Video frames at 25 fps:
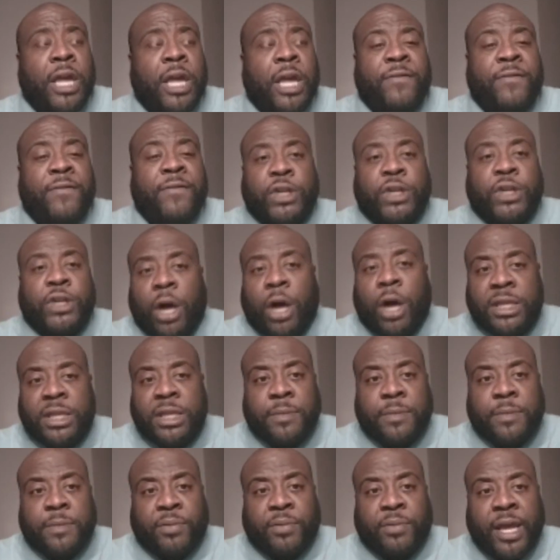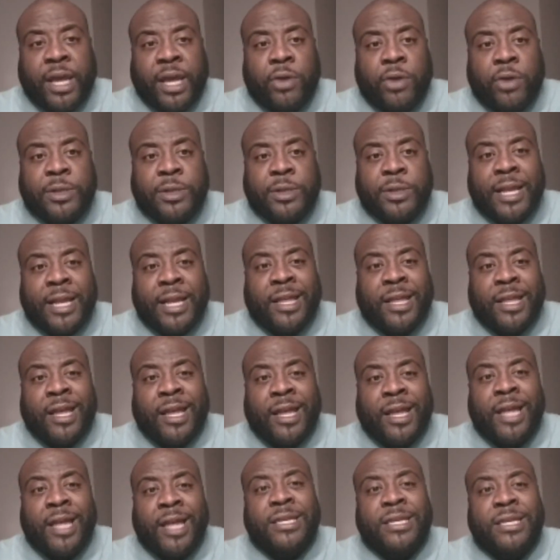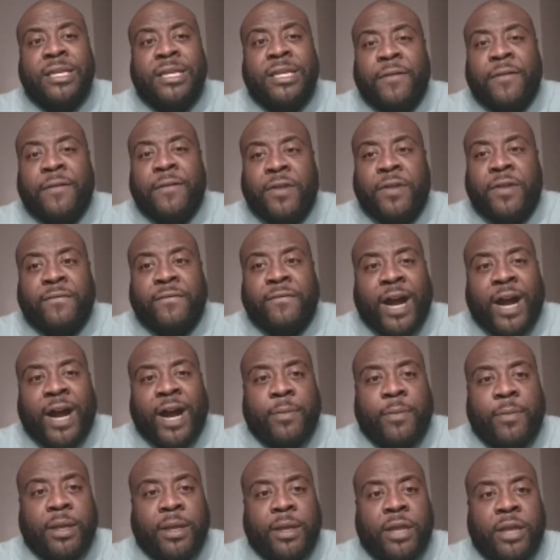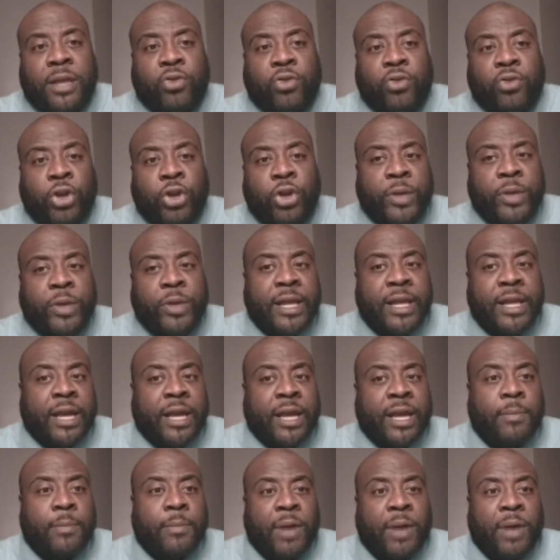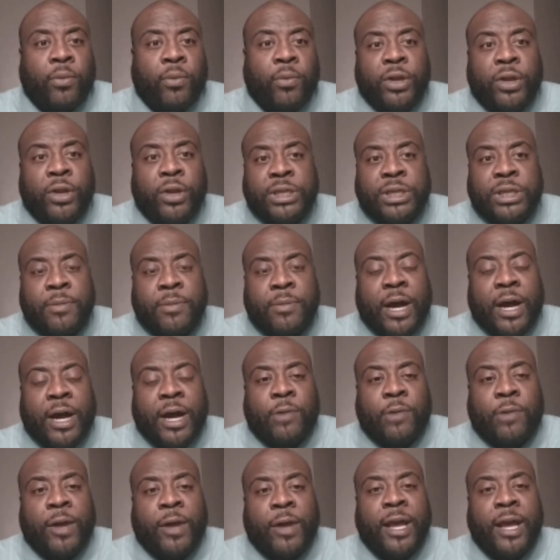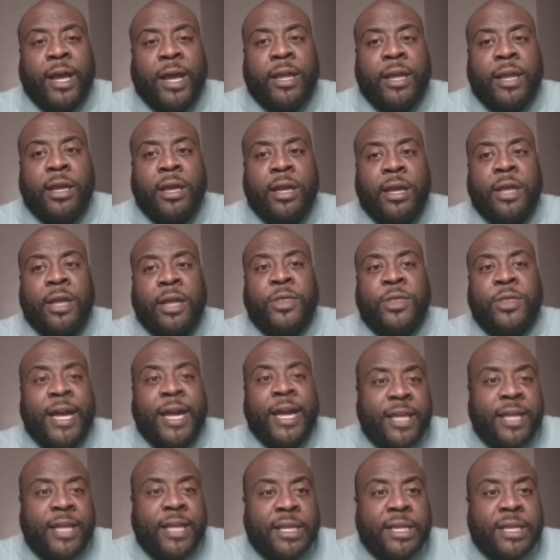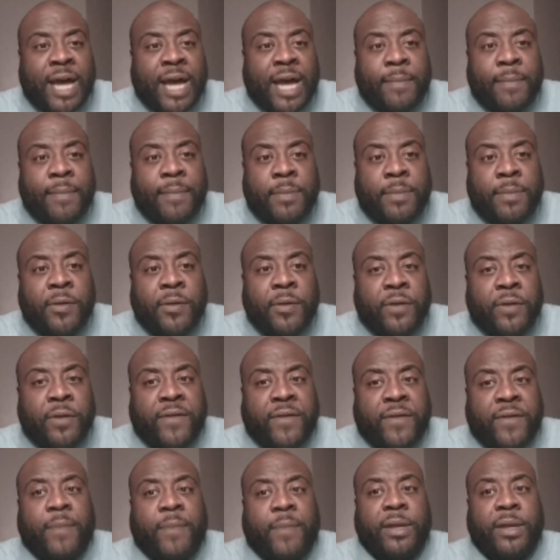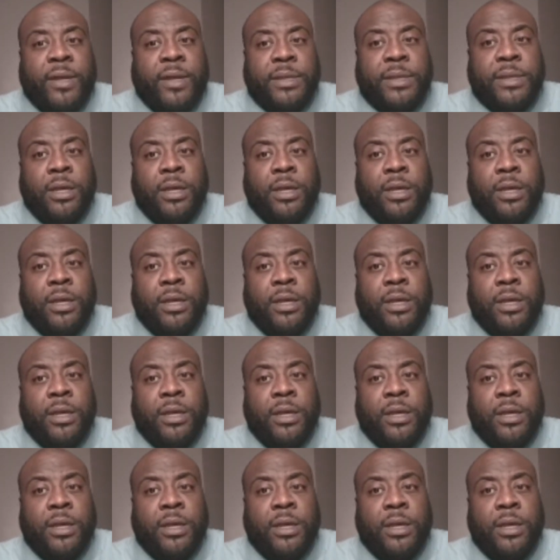If you talk to the players, like, it's a different environment. They're literally like in a bubble in some kind of way, and they need time to be with their families.